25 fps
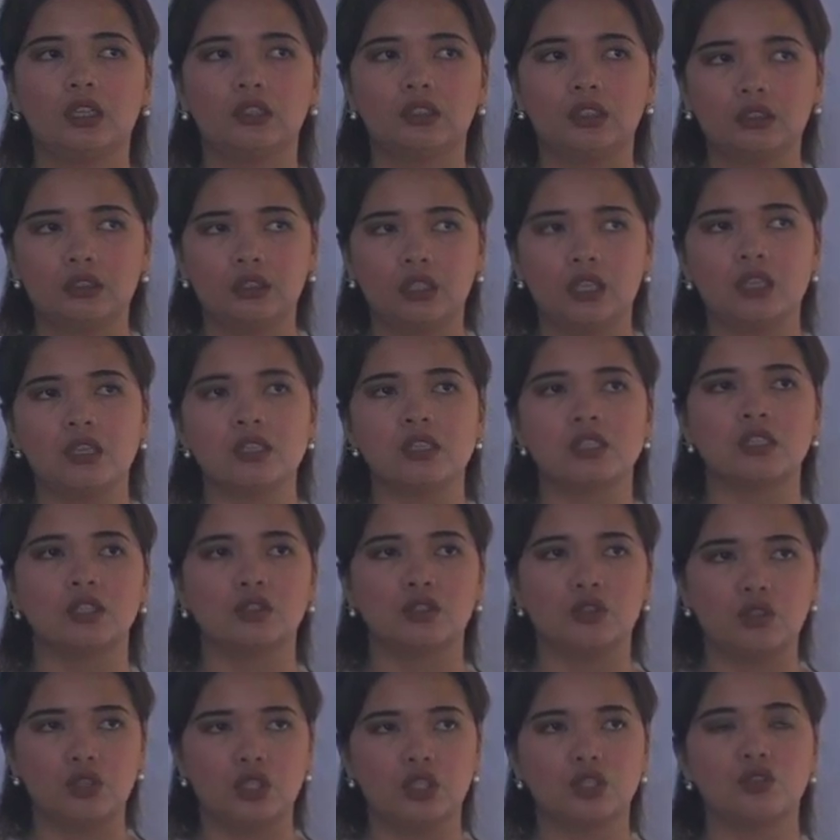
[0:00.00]
are the things
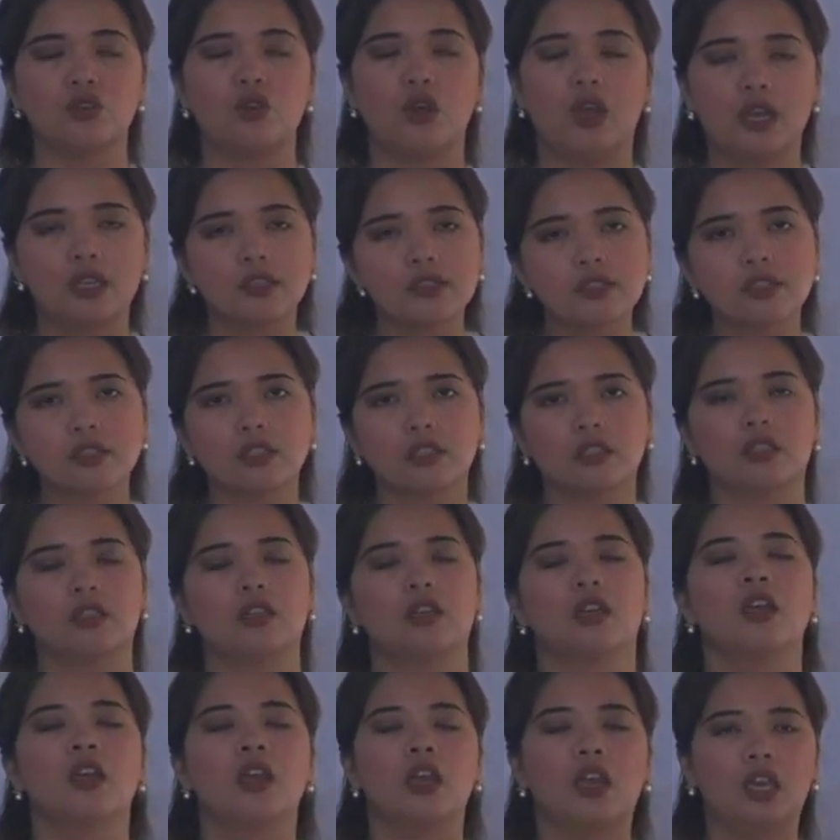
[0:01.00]
that you need to
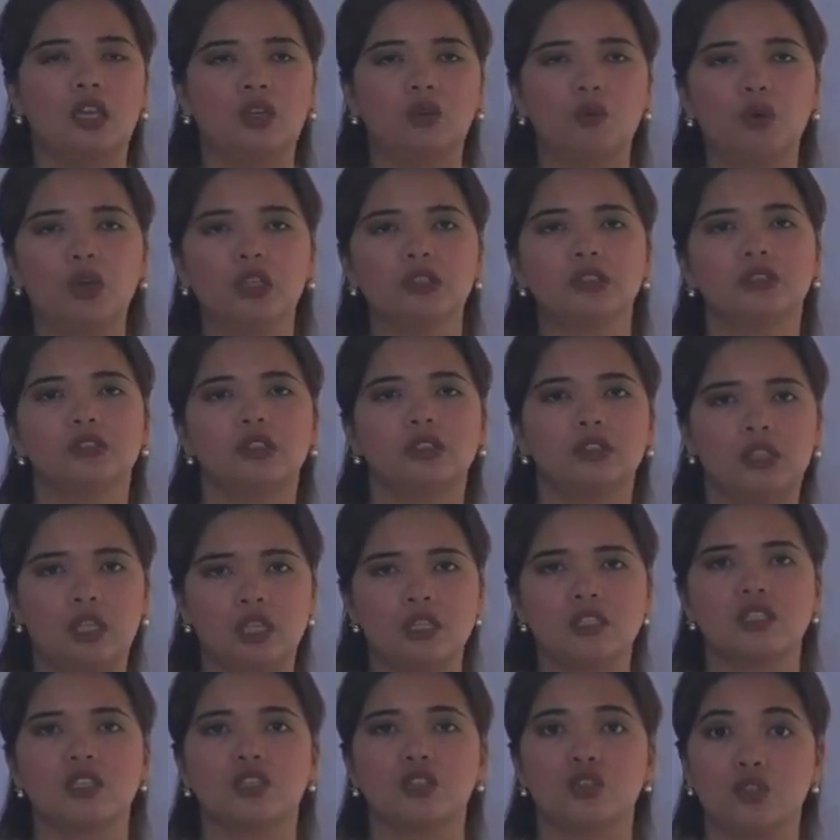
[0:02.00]
answer and what are the
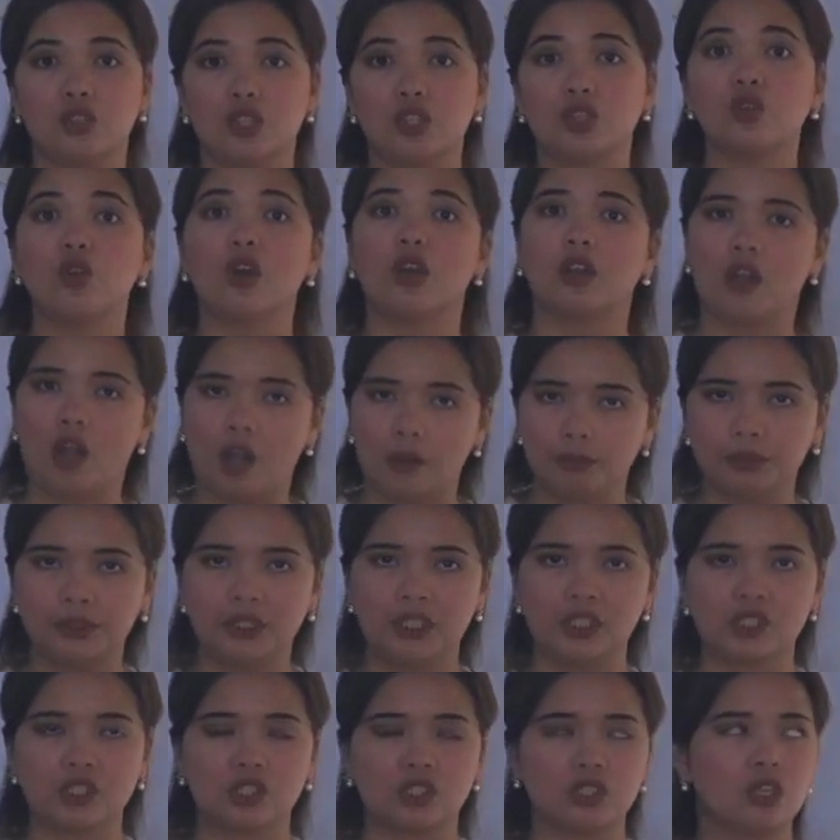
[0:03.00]
things that you need to
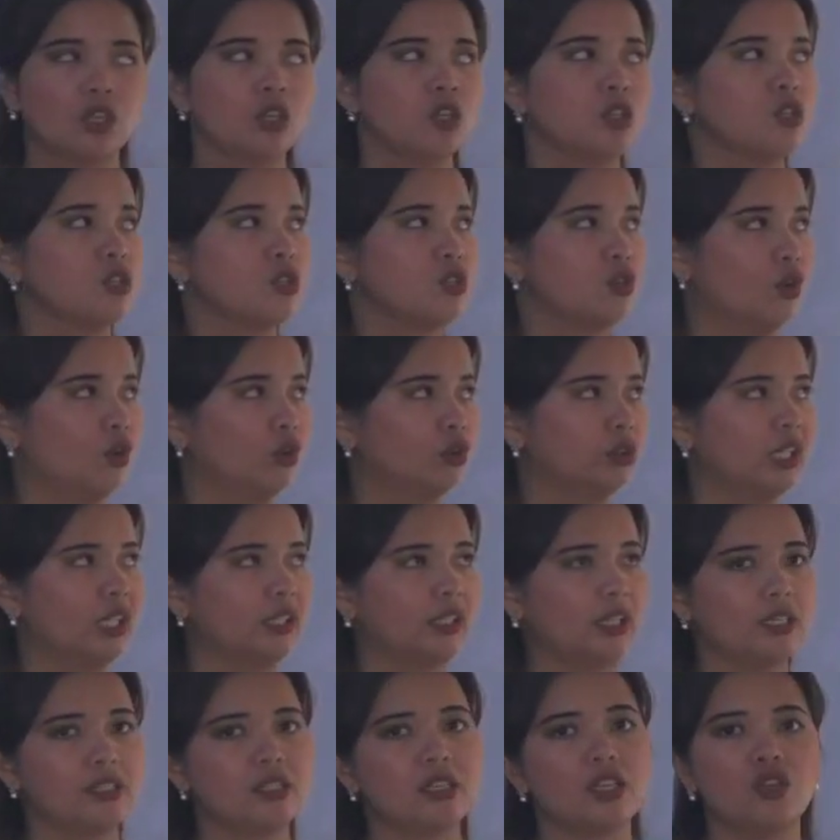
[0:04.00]
accomplish. So
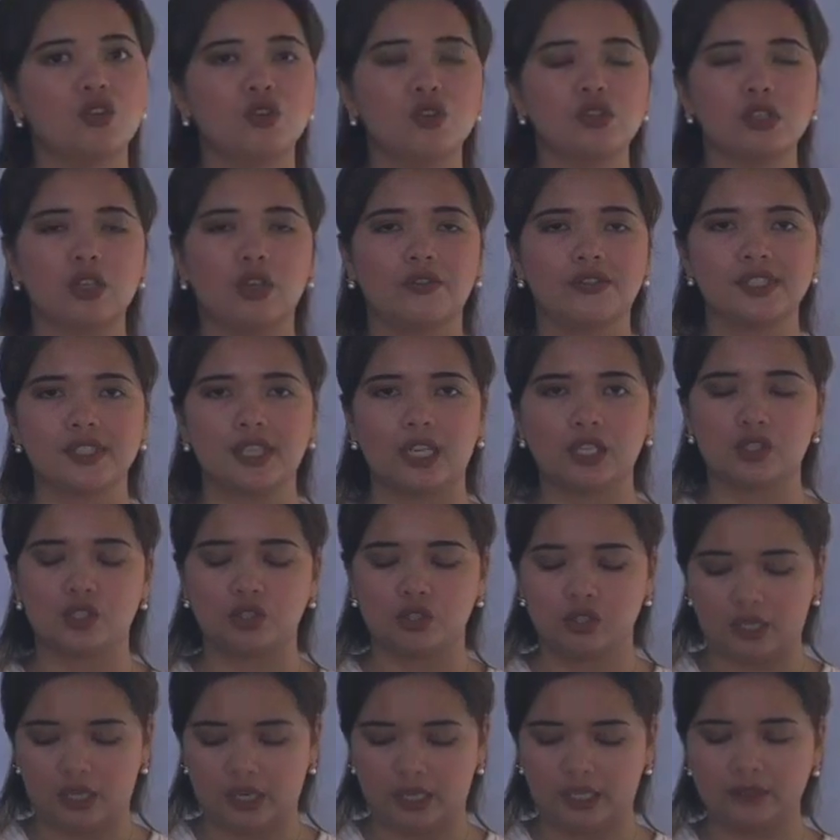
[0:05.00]
that is the use of
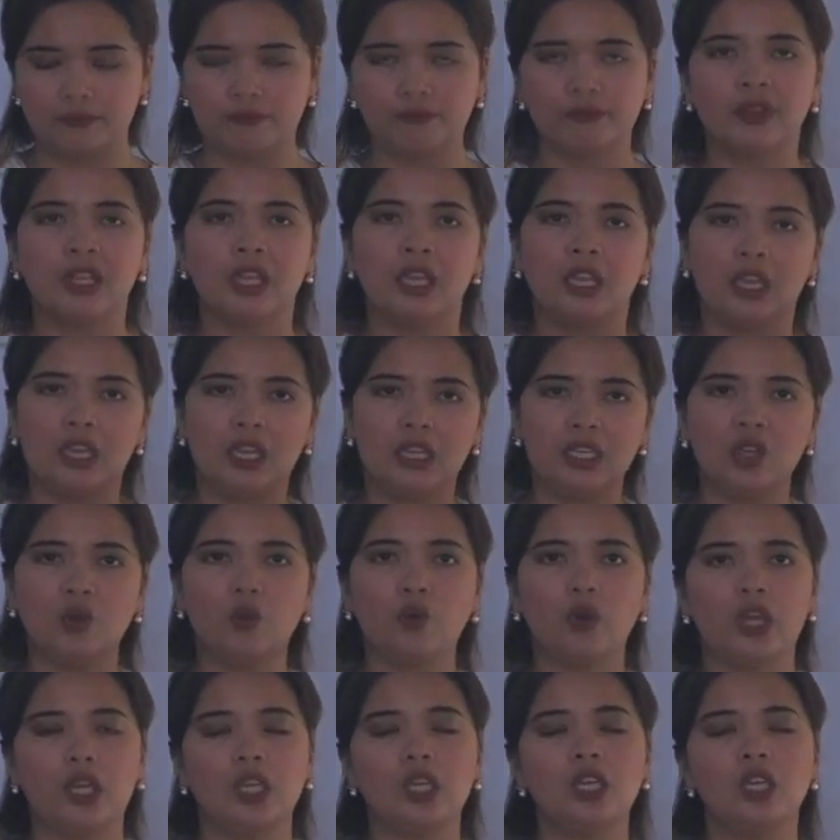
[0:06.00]
session guide.
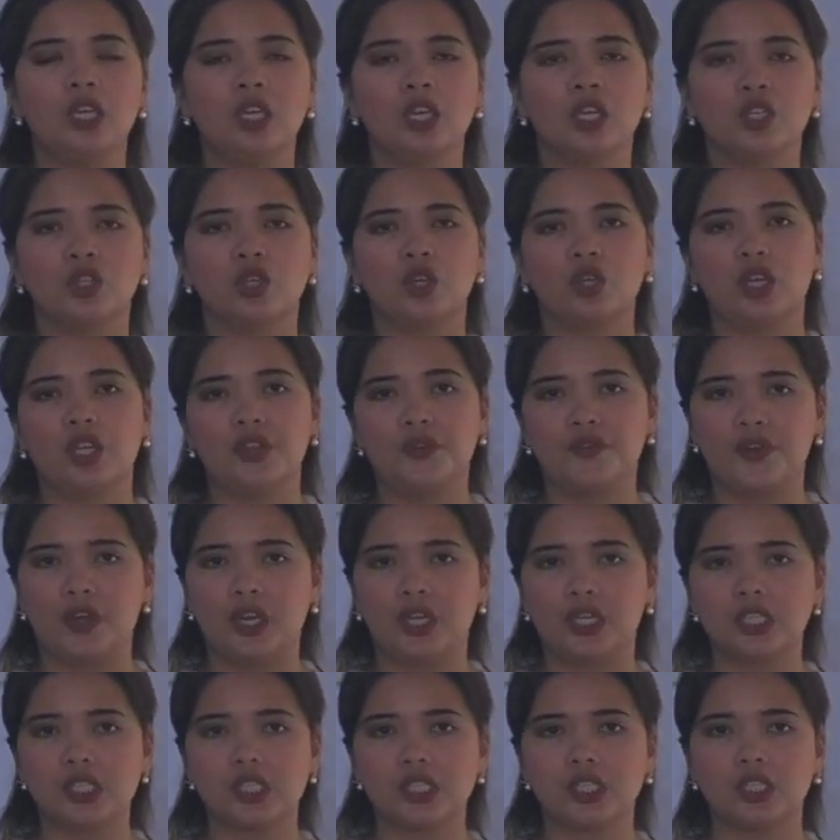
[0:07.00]
Anyway, your
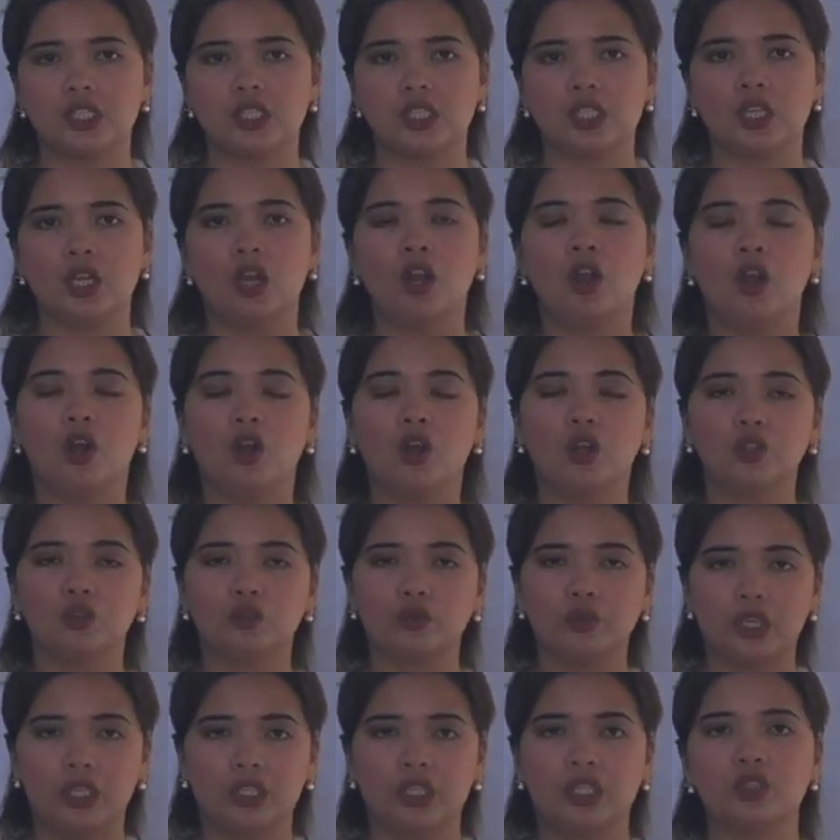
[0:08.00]
advisor
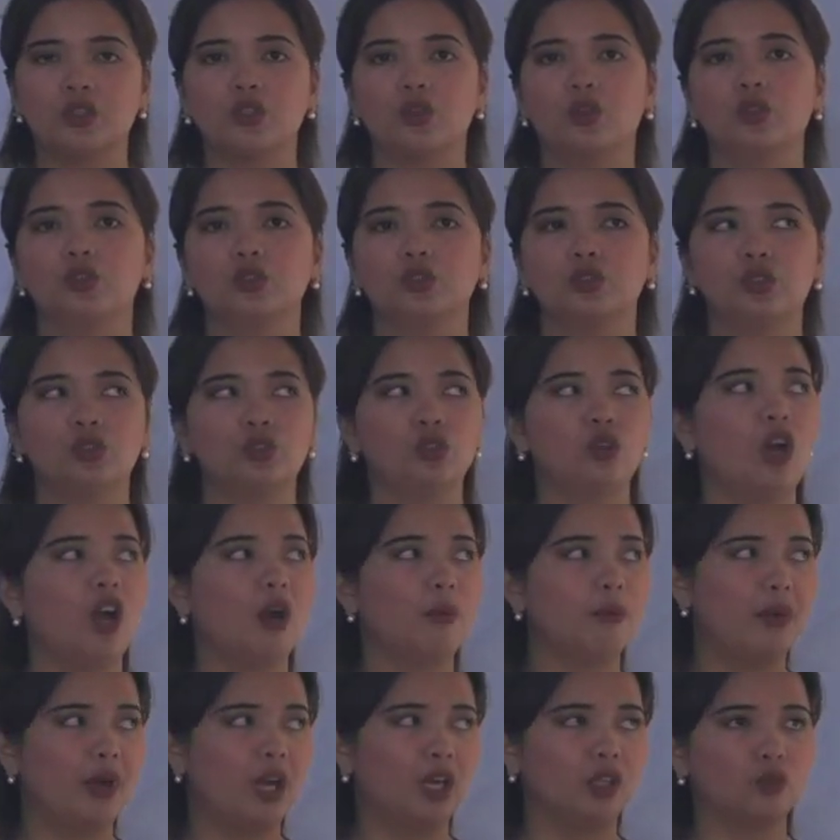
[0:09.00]
already told you
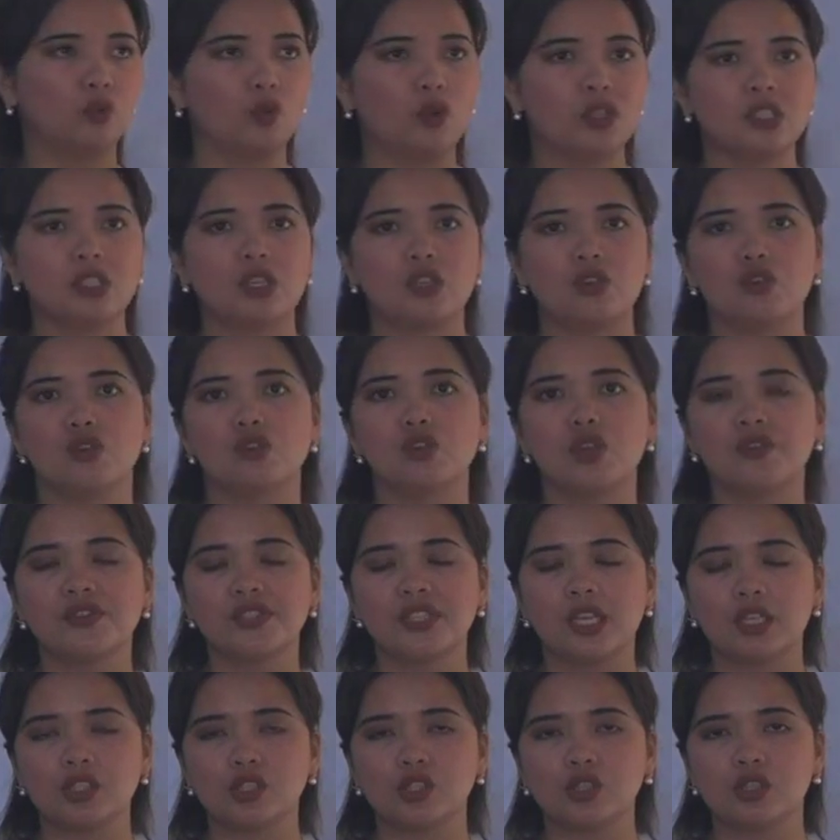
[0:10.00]
about what's the use of
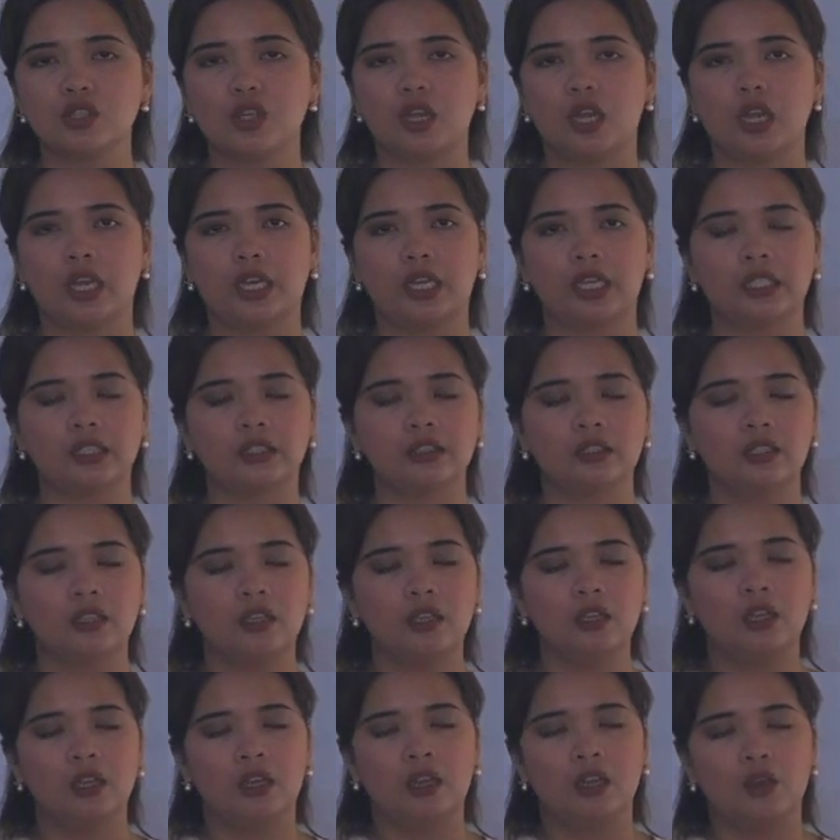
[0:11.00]
session guide,
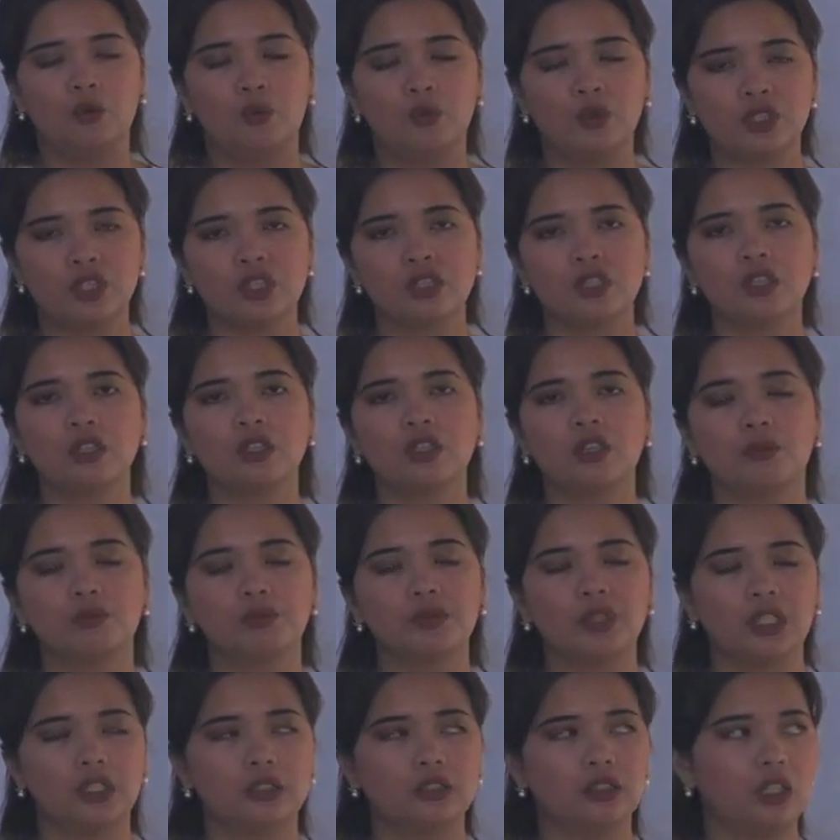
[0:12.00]
which is
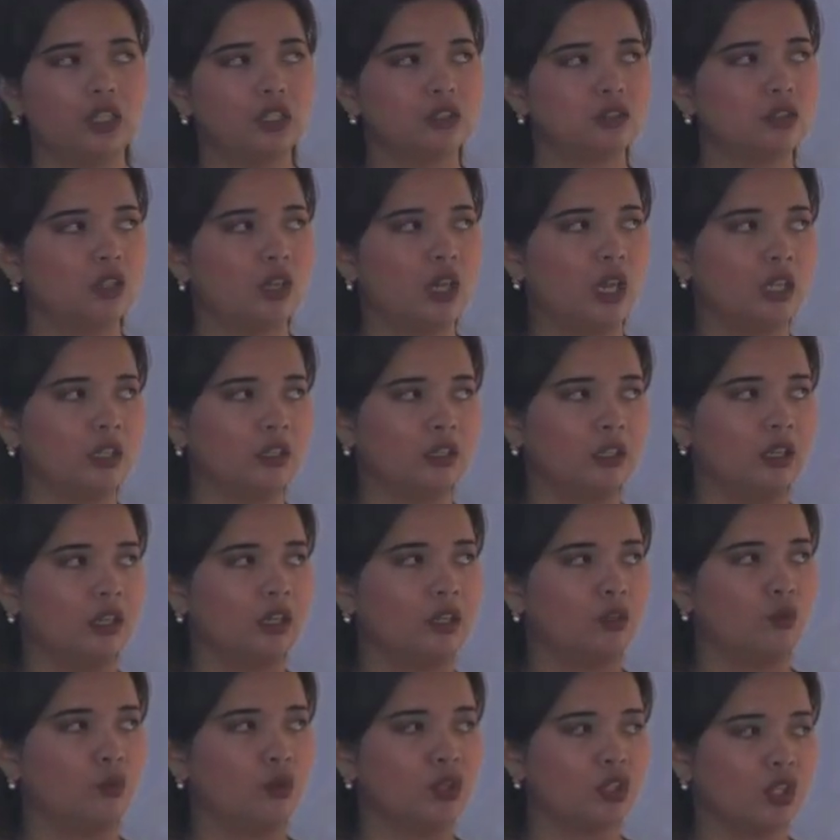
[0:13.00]
encrypted and
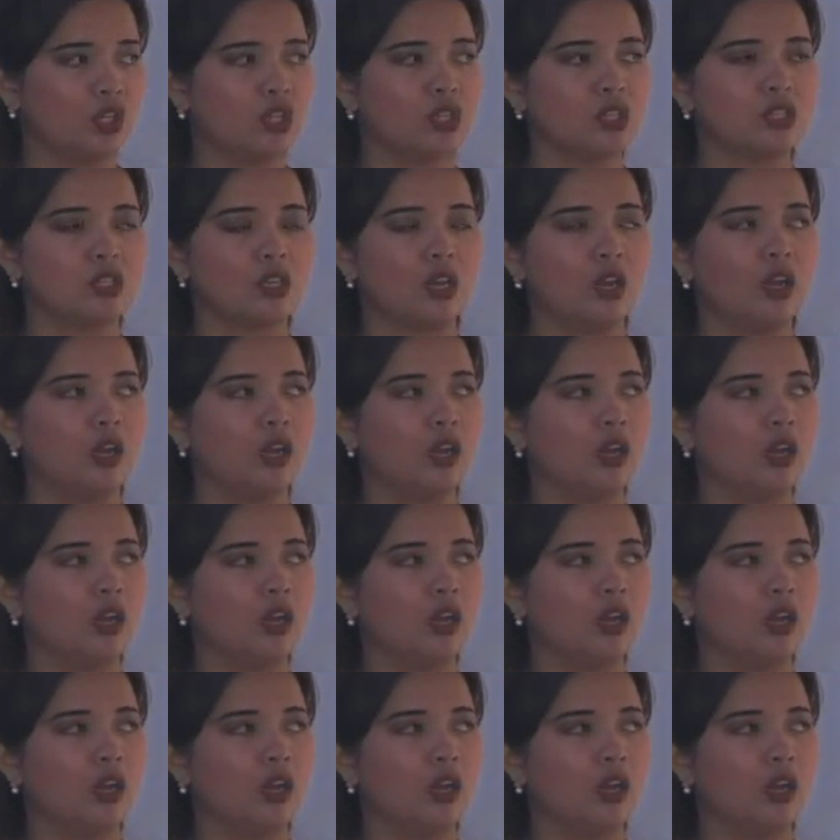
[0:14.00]
then which is